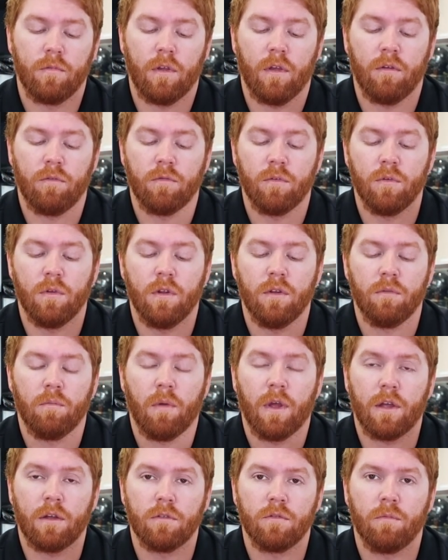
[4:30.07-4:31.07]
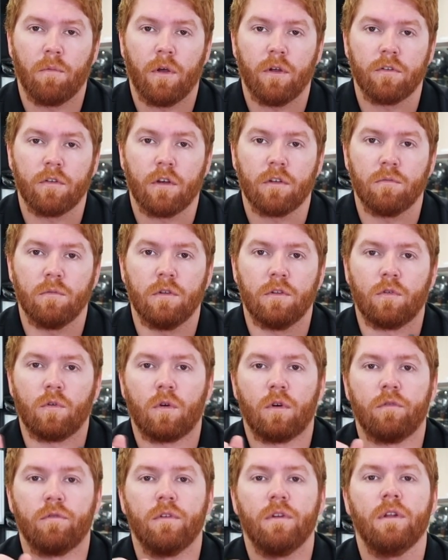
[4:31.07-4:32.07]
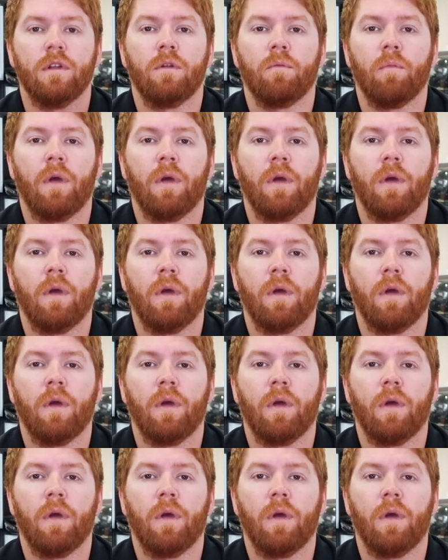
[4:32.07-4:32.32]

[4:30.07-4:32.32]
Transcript: if you need to make a small adjustment, or if you need to